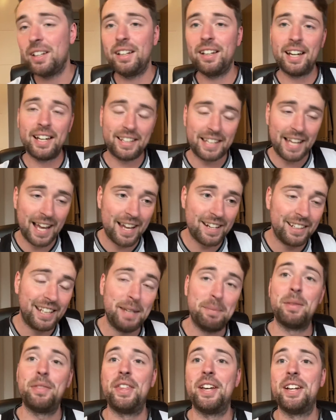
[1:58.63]
again,
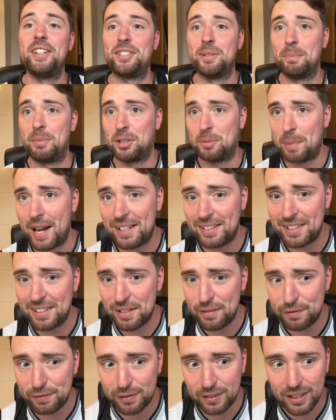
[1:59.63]
keeping things in
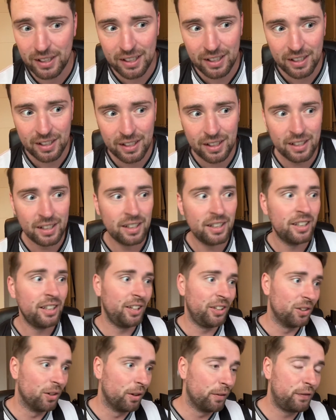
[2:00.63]
perspective,
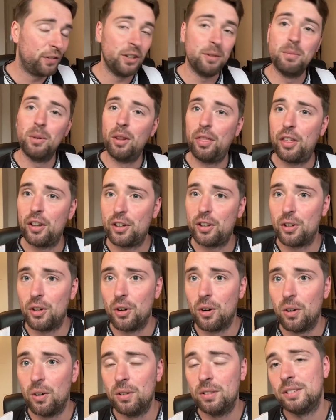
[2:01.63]
you know, a few months
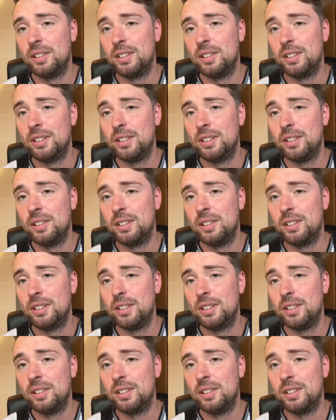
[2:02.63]
ago